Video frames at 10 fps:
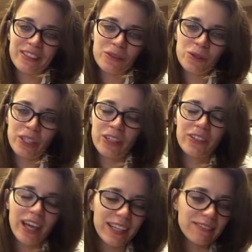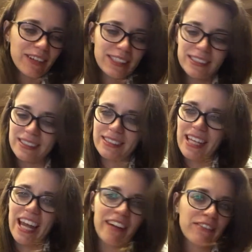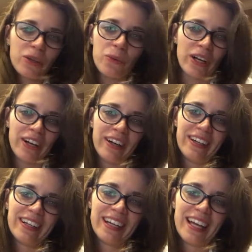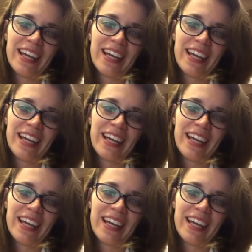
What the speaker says: You'll hear that advice everywhere.